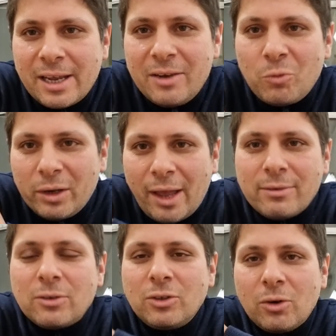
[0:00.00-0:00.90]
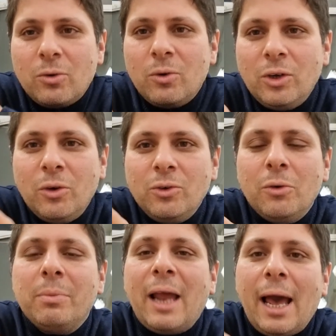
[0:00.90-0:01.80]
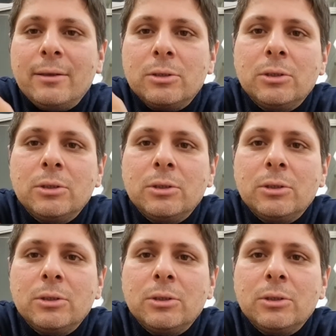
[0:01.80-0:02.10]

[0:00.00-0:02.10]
in whatever you plan to